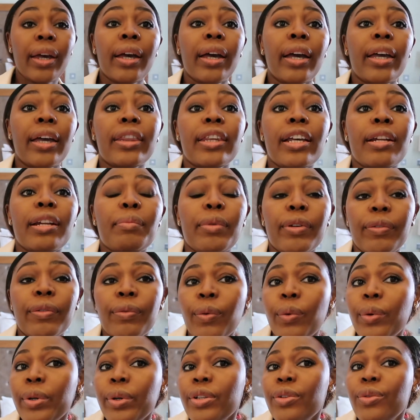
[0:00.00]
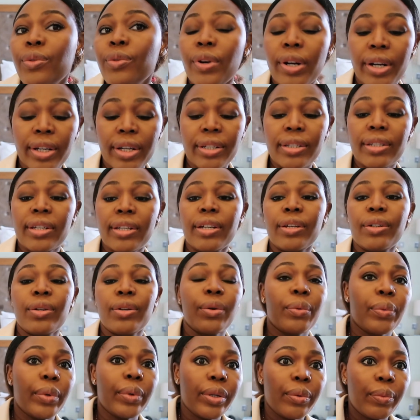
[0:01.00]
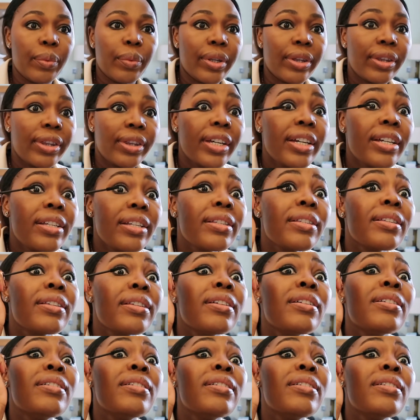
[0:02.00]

And then before it dries, I go in with this.